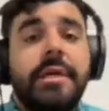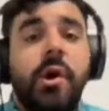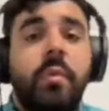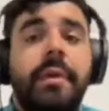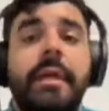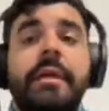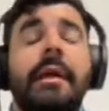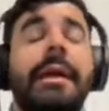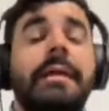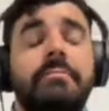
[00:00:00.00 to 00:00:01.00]
going to open.
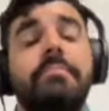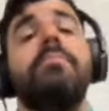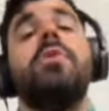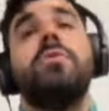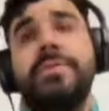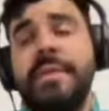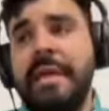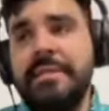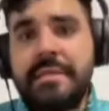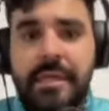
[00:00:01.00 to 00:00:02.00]
And in most
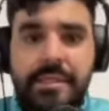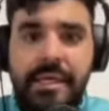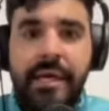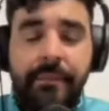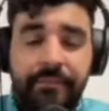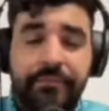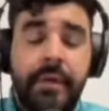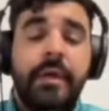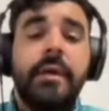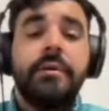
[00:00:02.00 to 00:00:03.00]
cases, I'll say,
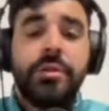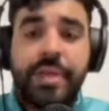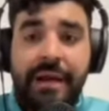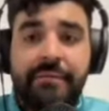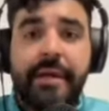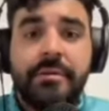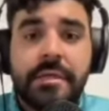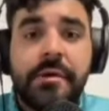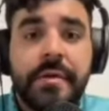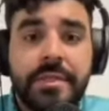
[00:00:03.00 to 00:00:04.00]
the shaft angle
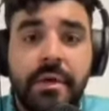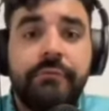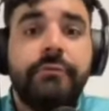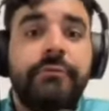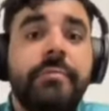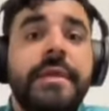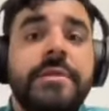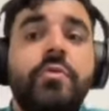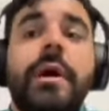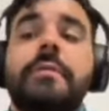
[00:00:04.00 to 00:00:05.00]
is going to suffer from it
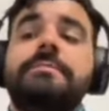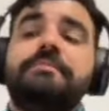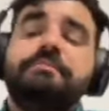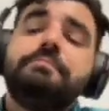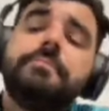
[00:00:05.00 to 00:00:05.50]
as well.